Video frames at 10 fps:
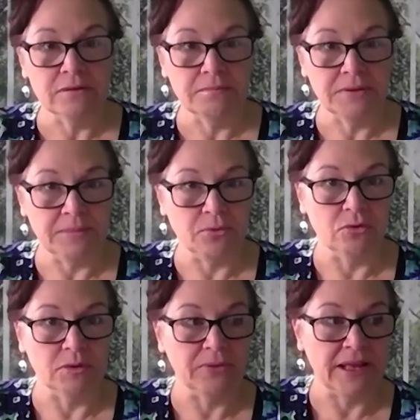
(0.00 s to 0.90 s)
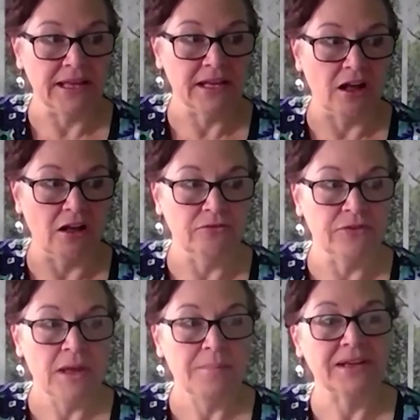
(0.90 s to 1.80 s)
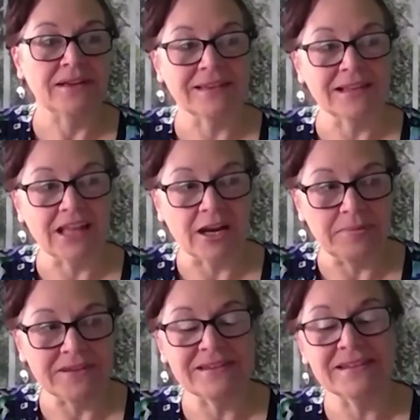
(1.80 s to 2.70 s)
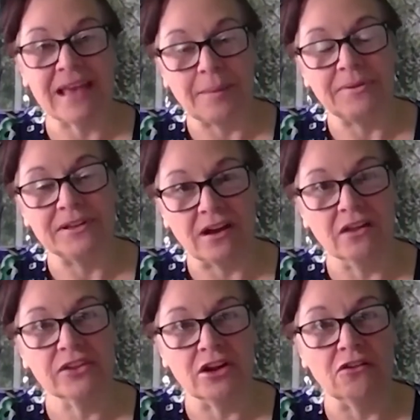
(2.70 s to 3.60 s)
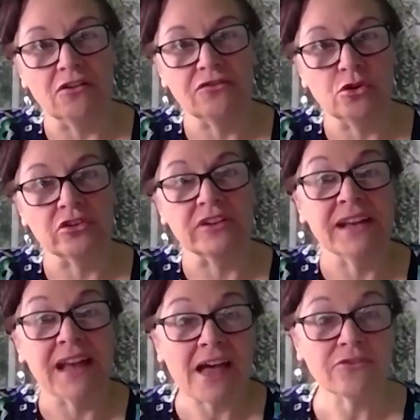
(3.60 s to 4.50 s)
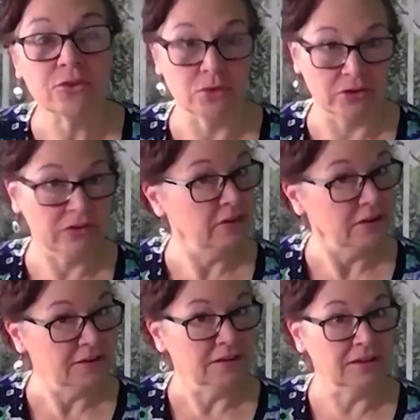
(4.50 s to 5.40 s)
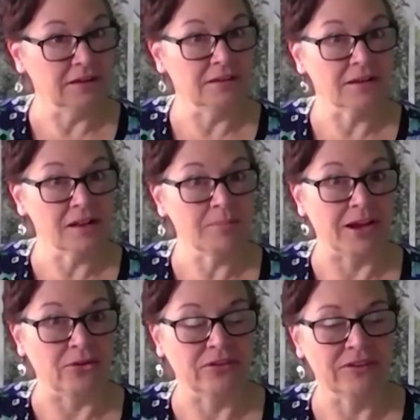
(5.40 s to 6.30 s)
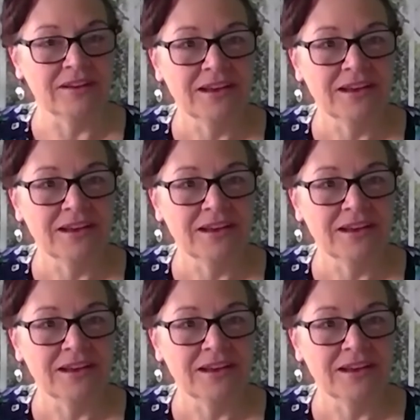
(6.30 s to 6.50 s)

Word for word: people would play golf because a lot of business happened on the golf course and afterwards in the clubhouse.